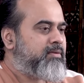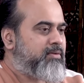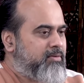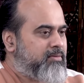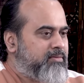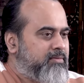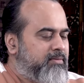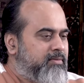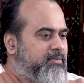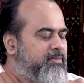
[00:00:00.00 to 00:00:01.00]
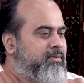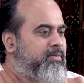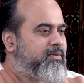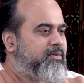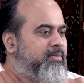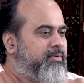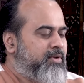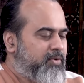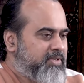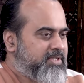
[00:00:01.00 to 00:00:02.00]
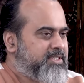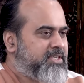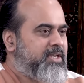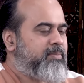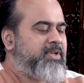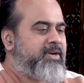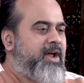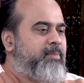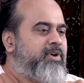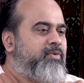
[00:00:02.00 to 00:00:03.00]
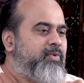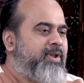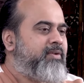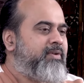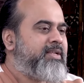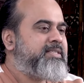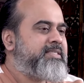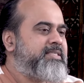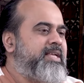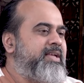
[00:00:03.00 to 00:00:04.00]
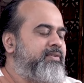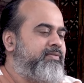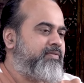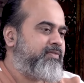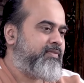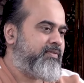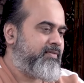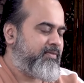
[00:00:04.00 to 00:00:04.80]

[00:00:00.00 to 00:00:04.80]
No. You'll just keep the diamond very, very safe